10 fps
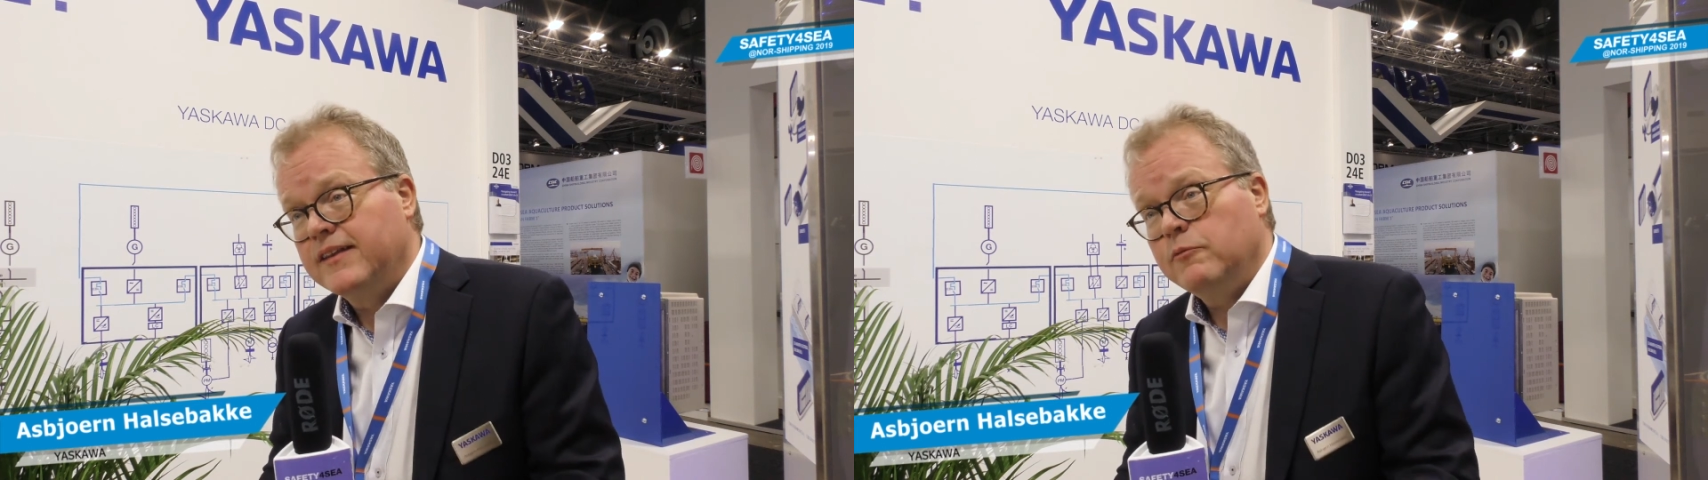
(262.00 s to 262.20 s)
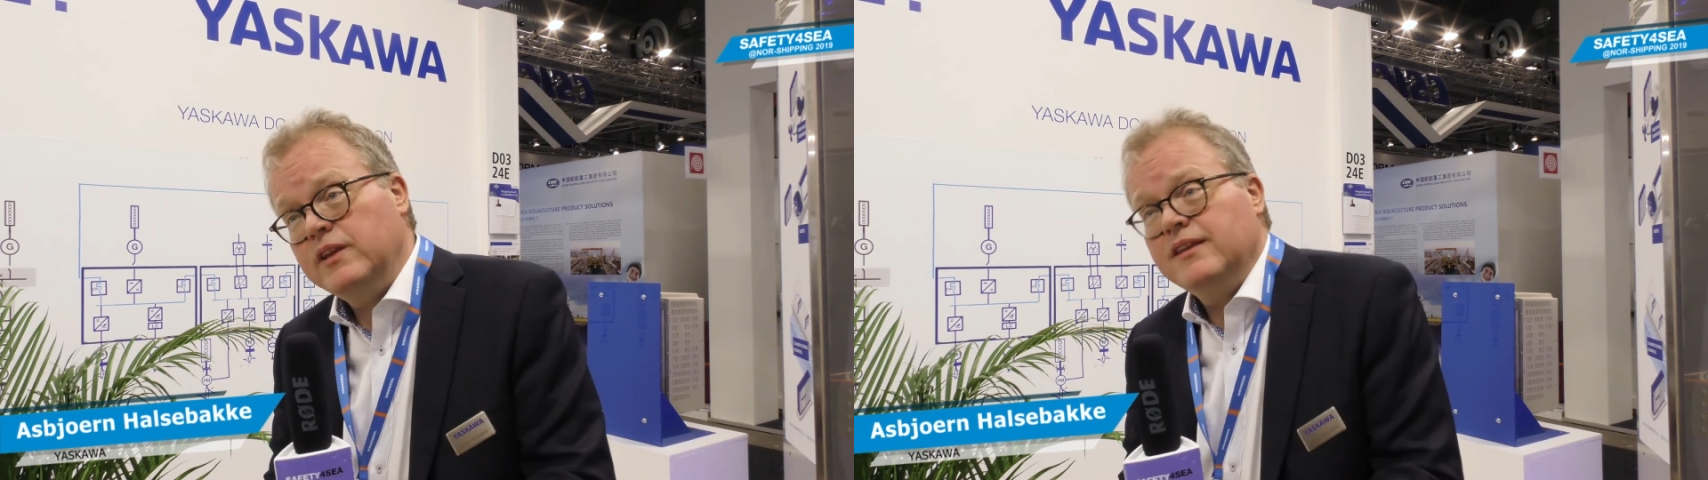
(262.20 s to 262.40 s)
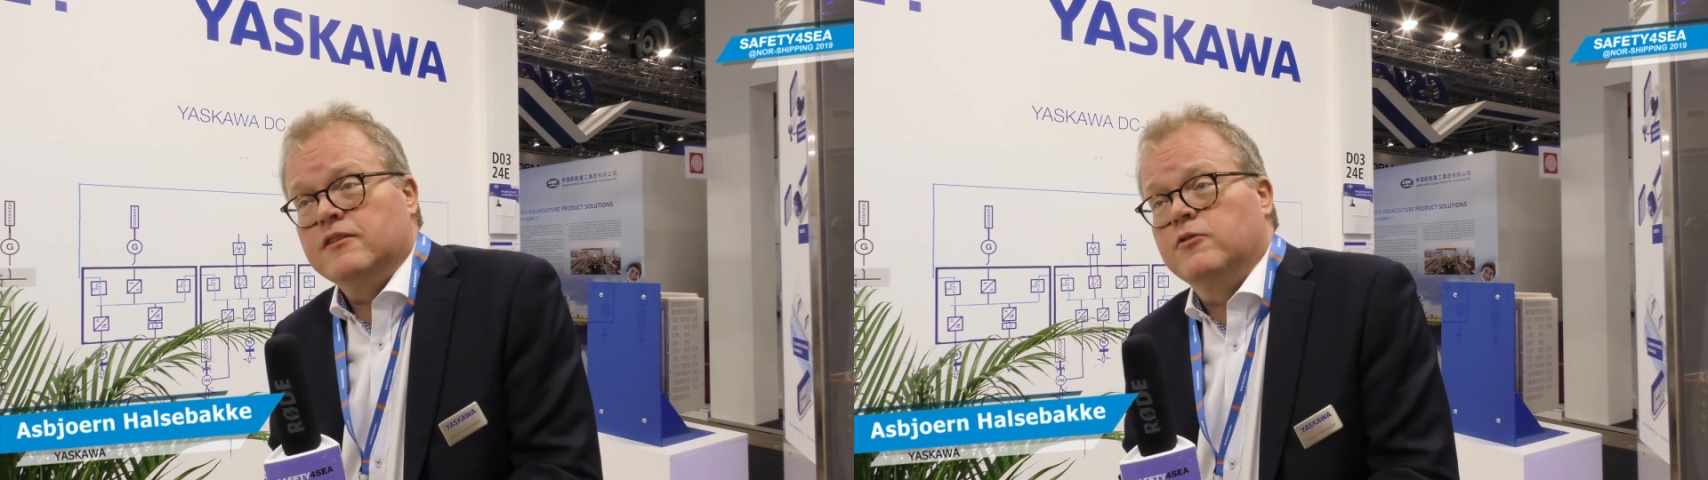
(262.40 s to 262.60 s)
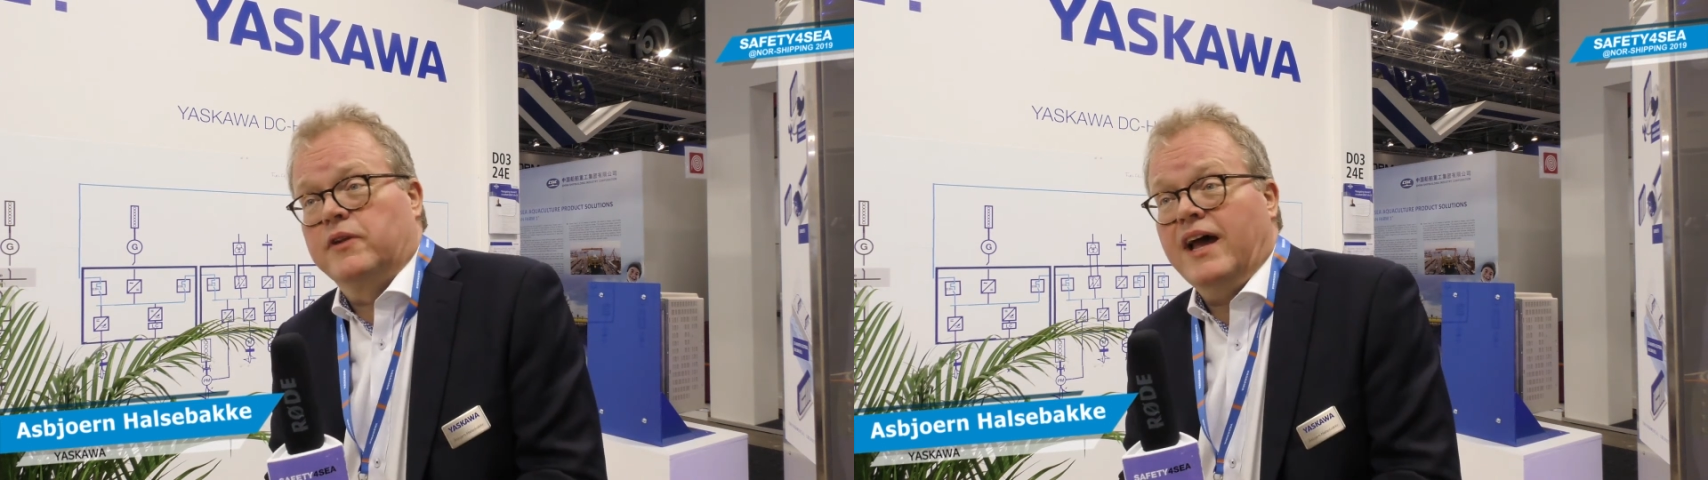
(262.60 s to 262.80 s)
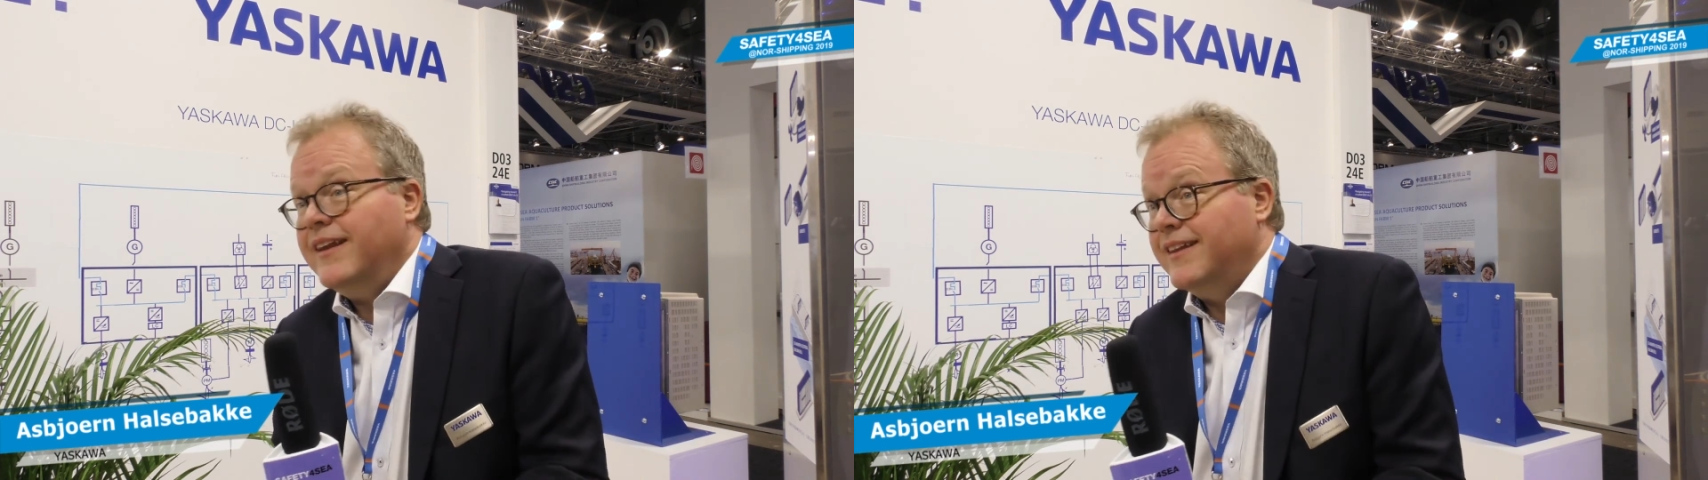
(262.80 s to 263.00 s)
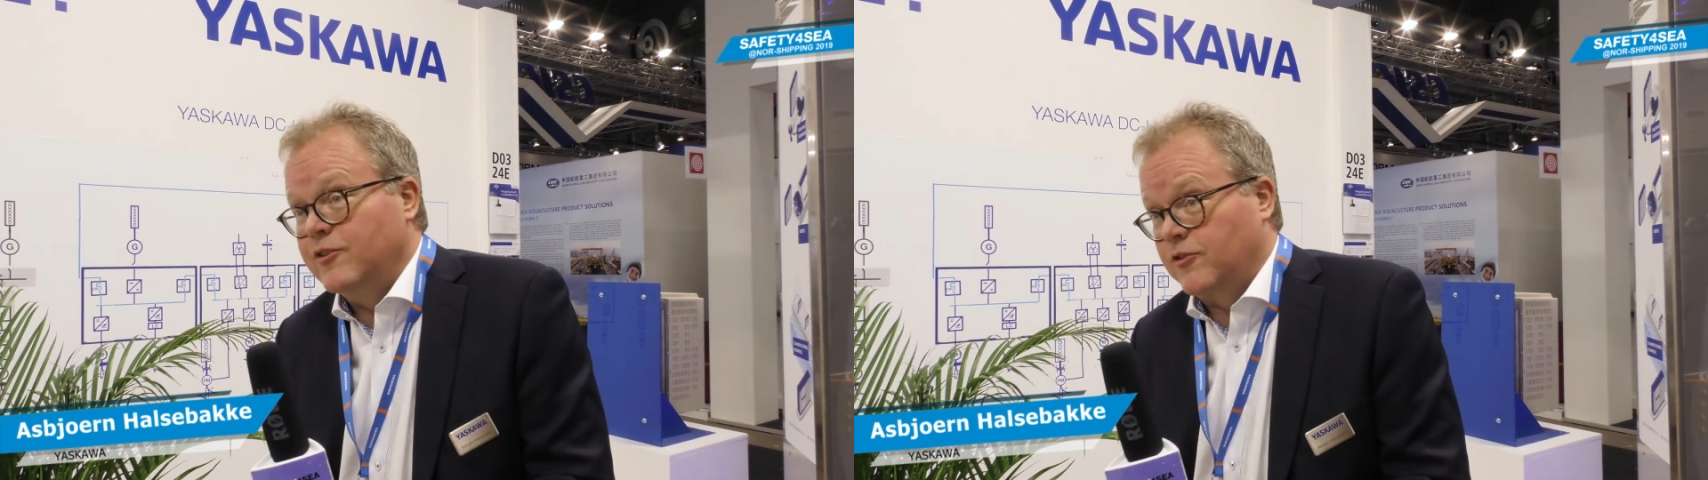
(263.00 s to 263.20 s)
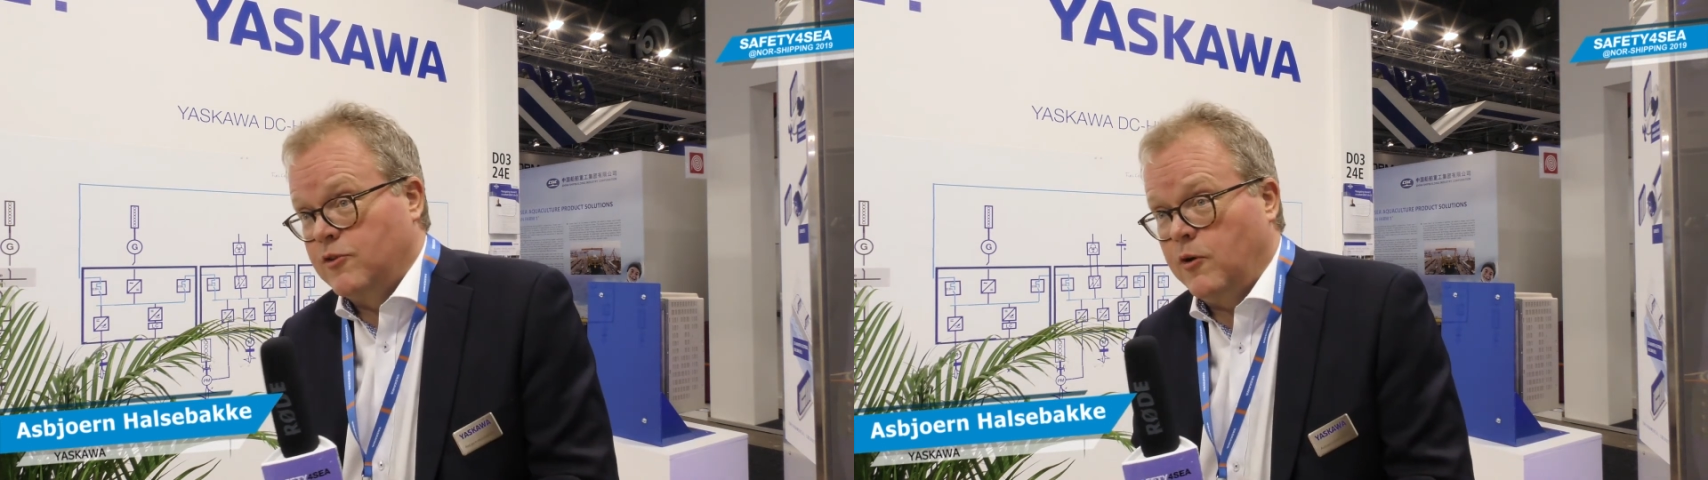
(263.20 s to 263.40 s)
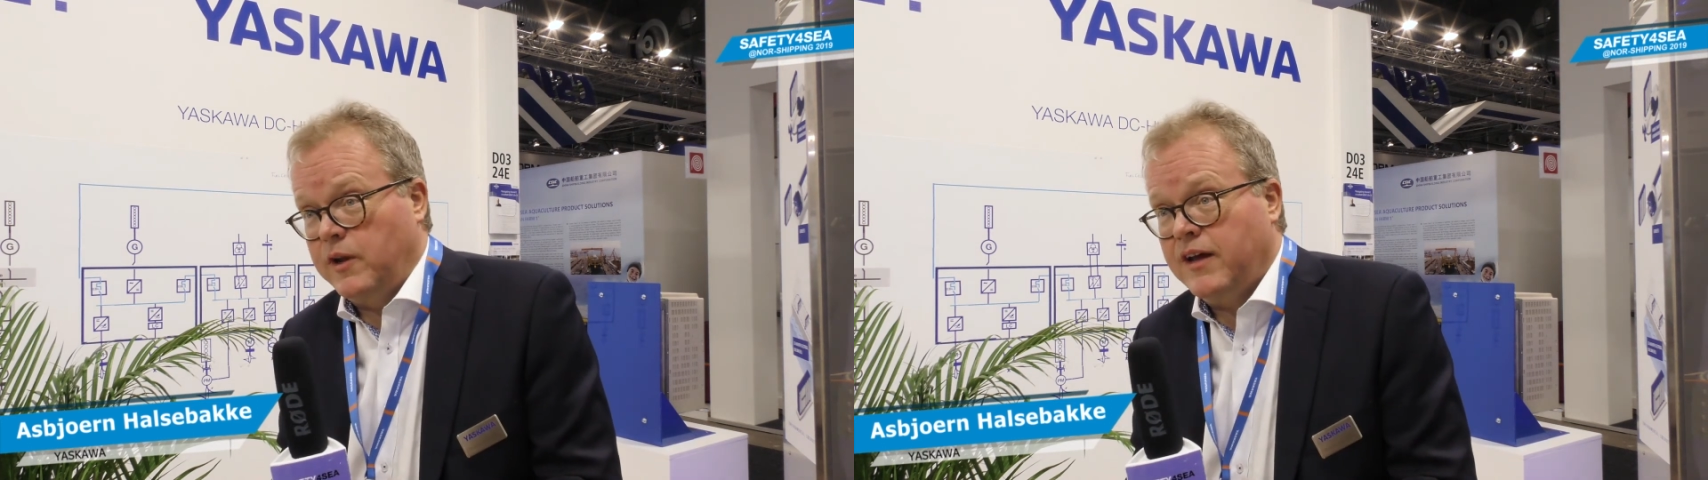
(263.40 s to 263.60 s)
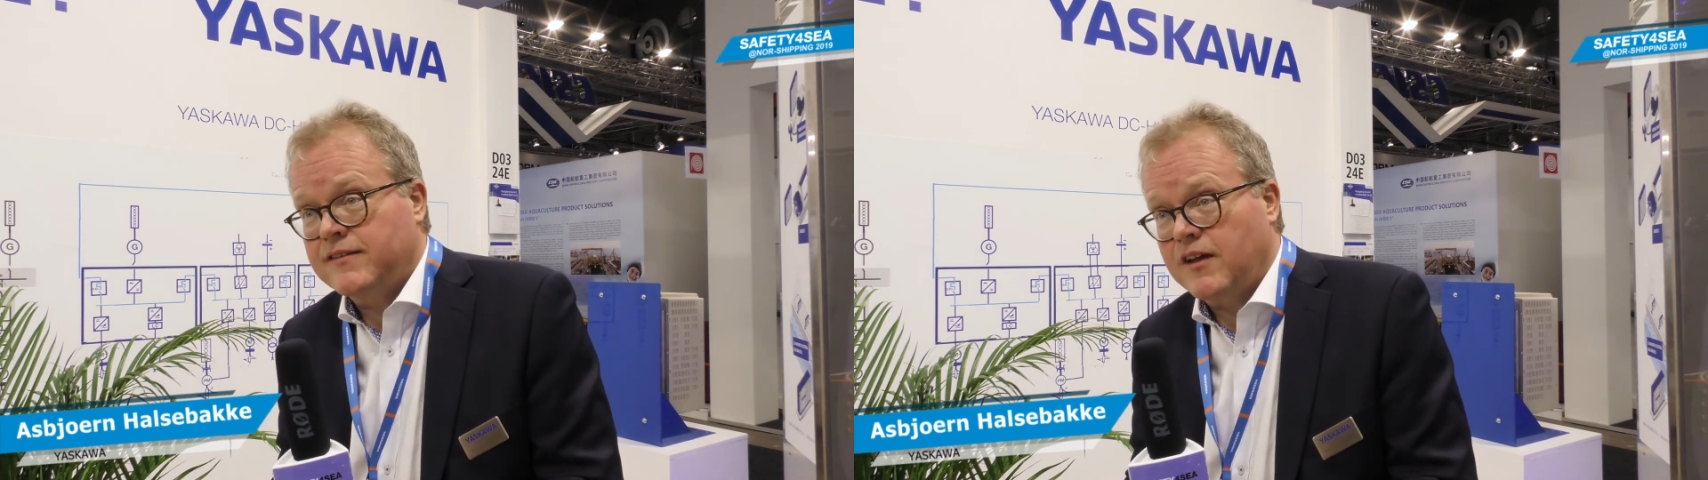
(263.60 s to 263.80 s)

we did not, I did not know that.